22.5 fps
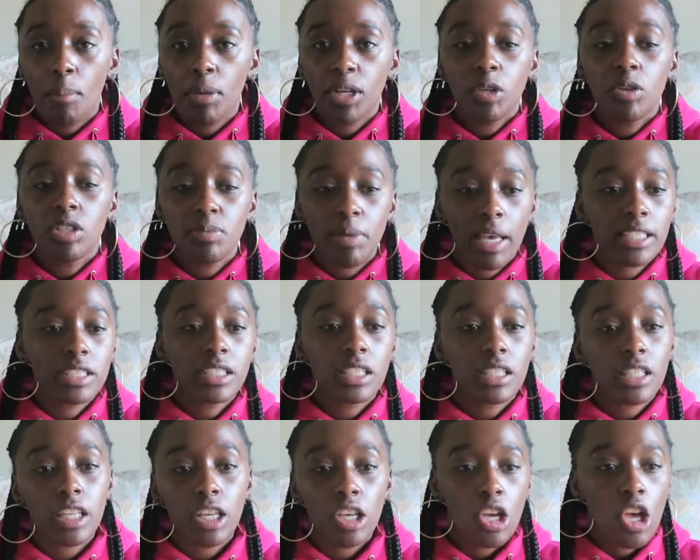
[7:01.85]
but it was
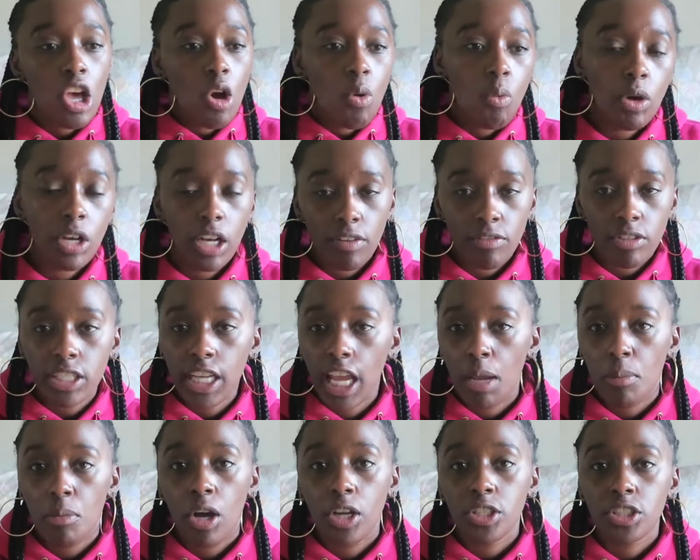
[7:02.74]
basically whatever
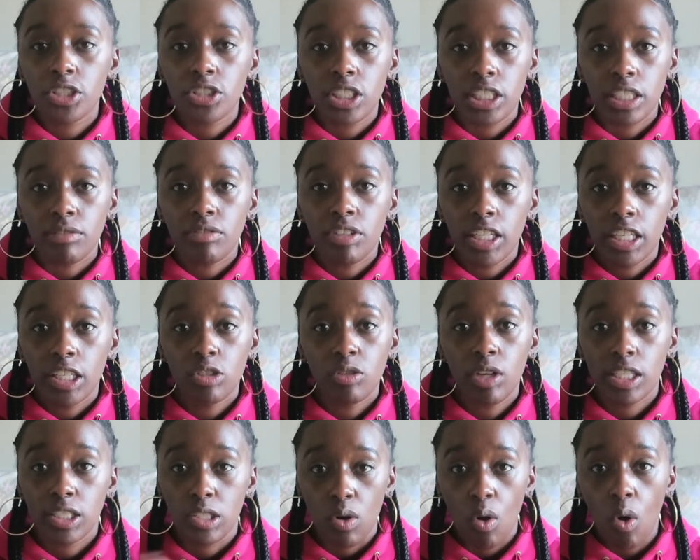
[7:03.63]
came on your TV and
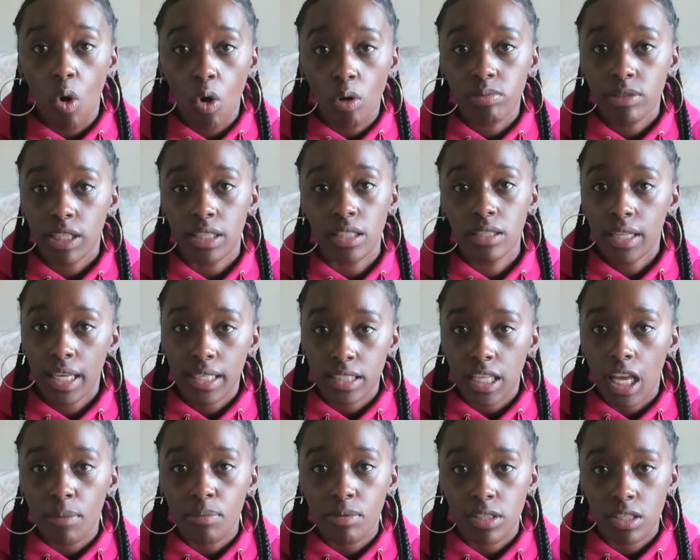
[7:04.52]
you had to hope that the
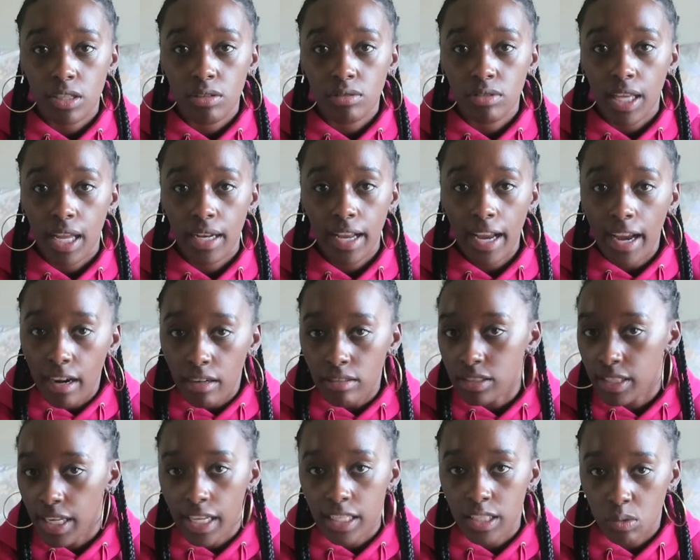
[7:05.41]
next episode that
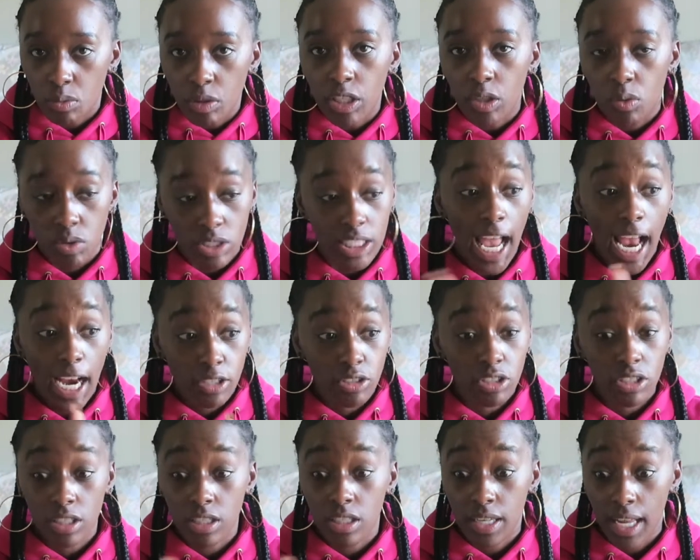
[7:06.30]
aired next week was
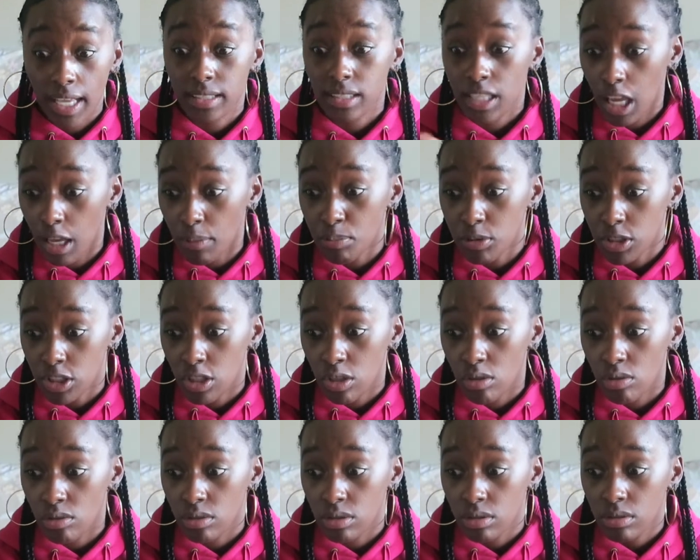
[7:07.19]
actually the next
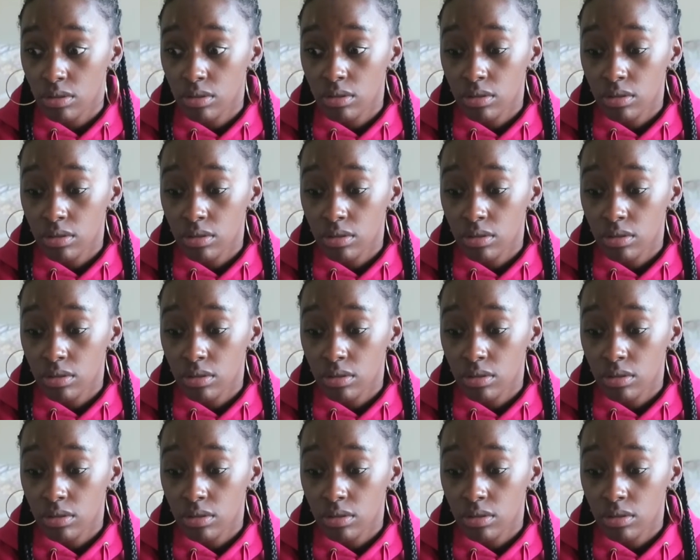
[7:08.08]
episode